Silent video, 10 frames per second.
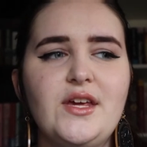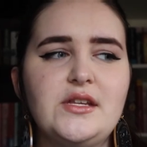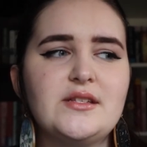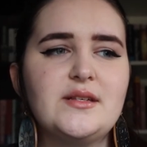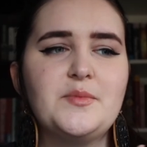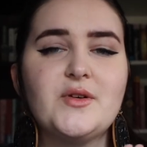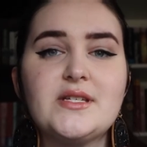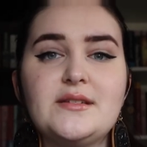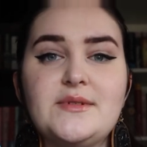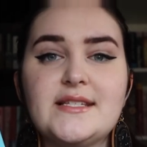It's
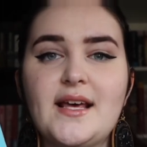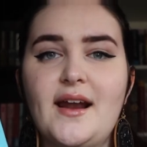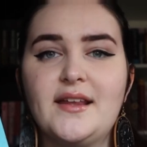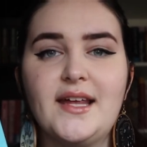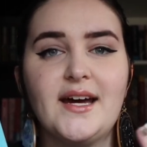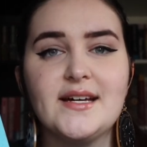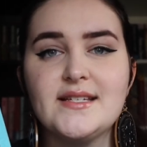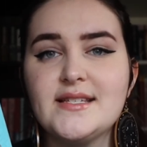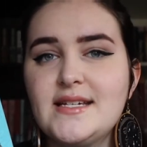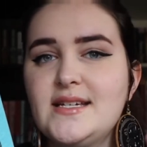supposed to be set on the high
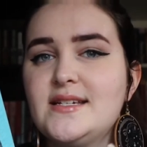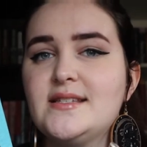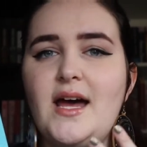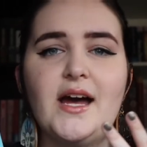seas.